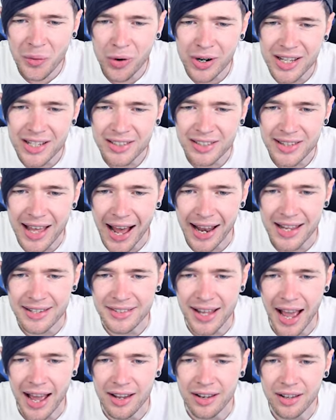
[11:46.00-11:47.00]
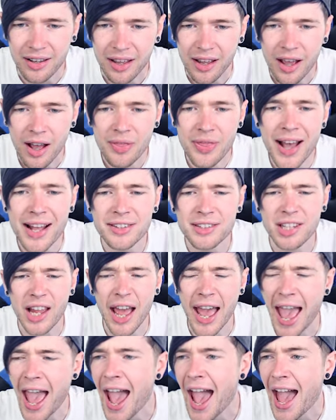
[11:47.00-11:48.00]
what is that? Is that... That's a
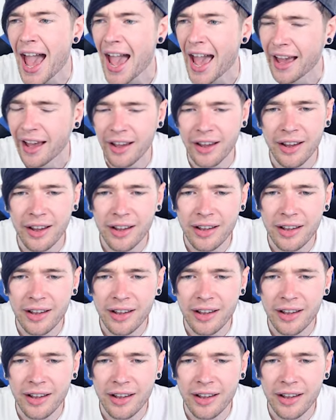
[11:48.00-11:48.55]
hair.